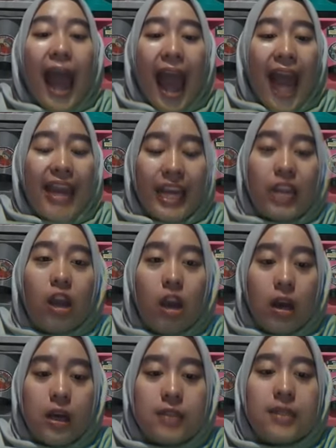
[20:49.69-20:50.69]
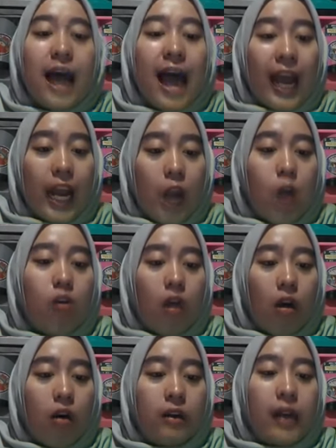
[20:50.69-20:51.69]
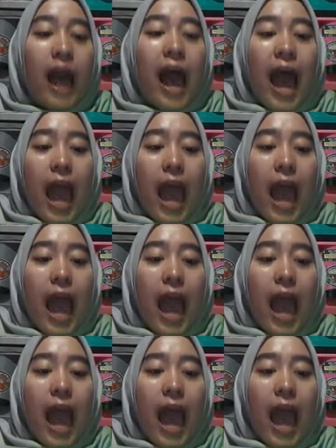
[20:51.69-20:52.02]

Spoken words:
and it has a knock-on